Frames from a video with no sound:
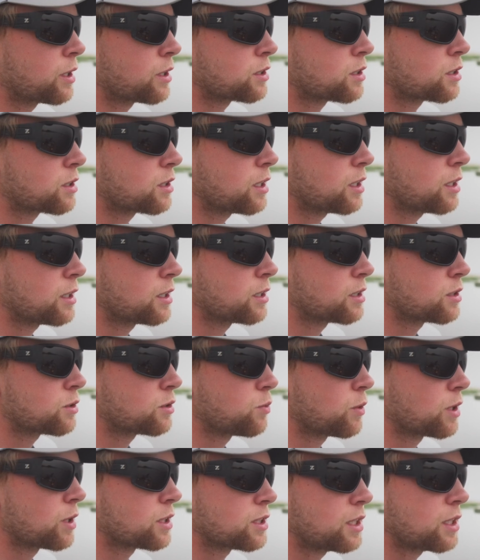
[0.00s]
is is
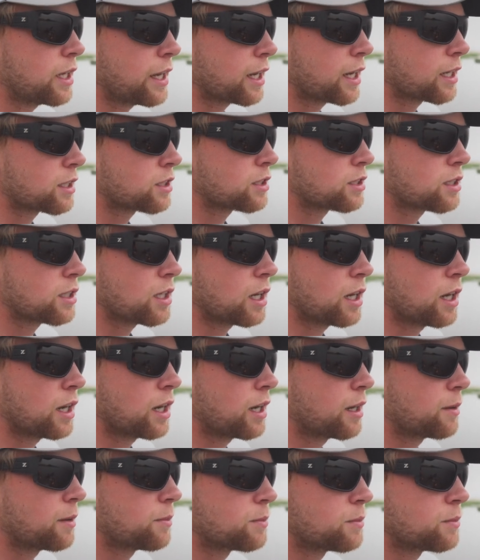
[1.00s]
what's next.
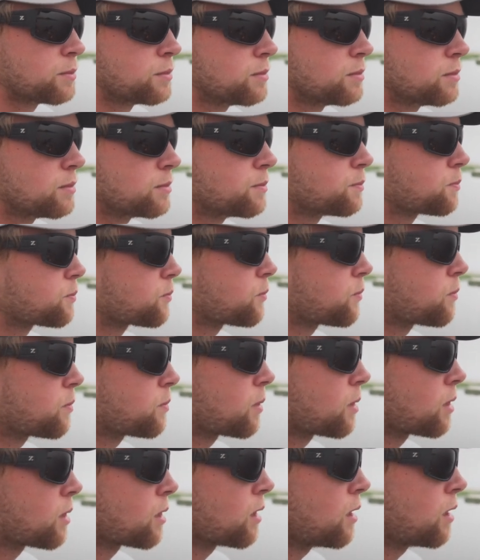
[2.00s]
Um,
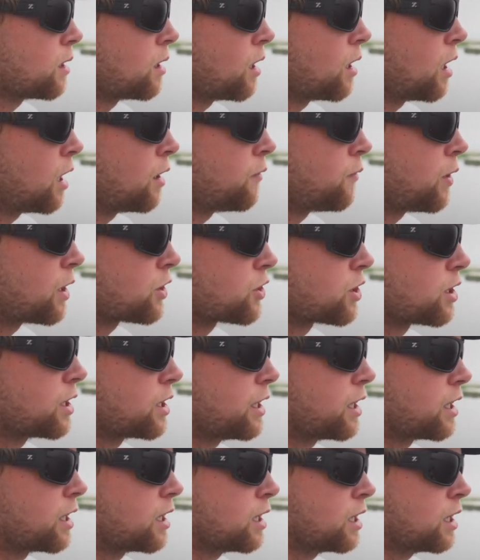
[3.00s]

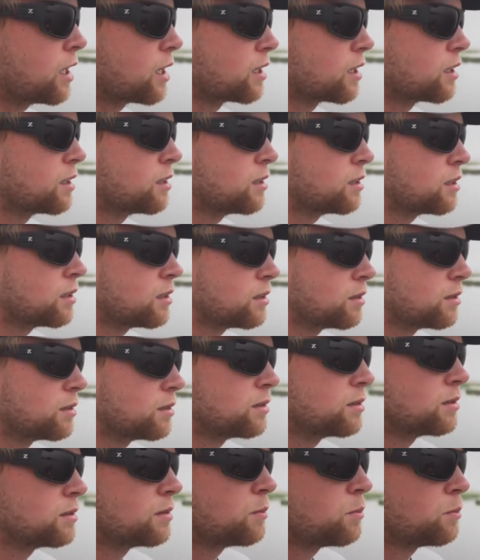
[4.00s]
eventually, it it
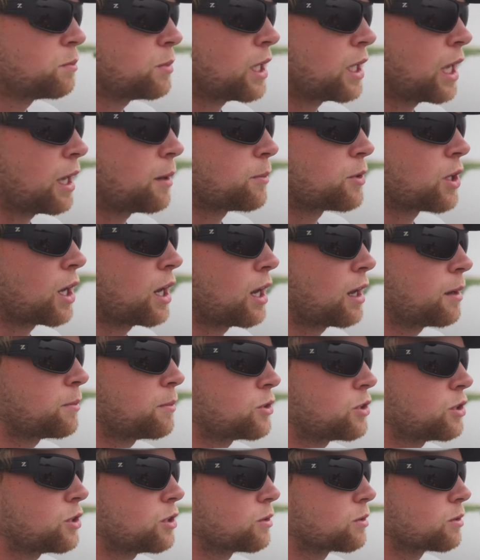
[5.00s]
became
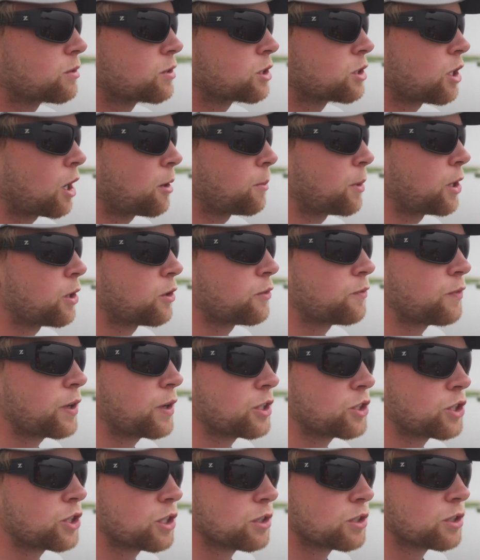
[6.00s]
time to start my own
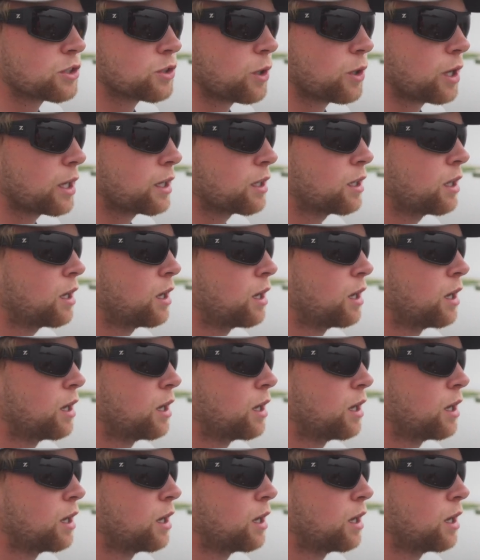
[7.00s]
venture, so I.